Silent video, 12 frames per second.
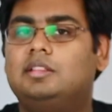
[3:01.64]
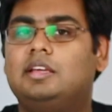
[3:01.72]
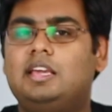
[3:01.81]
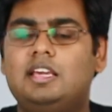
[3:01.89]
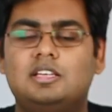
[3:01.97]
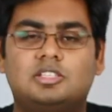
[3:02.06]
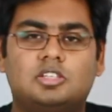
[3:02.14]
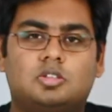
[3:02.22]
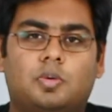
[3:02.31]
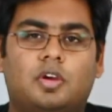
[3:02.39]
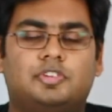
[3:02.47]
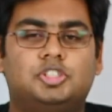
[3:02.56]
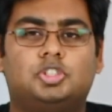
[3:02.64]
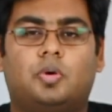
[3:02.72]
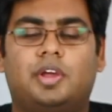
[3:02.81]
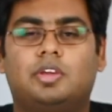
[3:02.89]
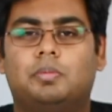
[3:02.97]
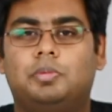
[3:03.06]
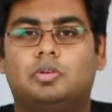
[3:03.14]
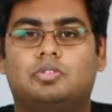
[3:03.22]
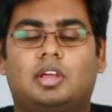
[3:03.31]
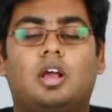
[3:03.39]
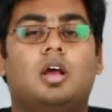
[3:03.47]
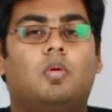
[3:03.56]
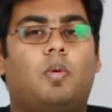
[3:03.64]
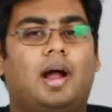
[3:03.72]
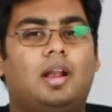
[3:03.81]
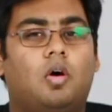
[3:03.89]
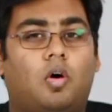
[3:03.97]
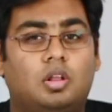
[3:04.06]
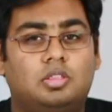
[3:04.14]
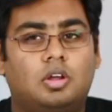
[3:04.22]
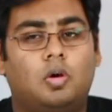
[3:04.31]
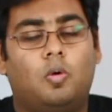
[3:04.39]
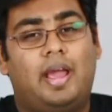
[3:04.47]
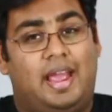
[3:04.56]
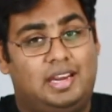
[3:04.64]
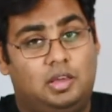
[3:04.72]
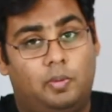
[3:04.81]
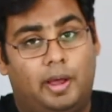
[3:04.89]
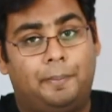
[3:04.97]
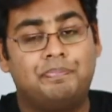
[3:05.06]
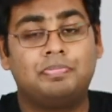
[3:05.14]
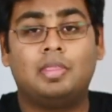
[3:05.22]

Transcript: the easiest way of enjoying your music while on the go anywhere.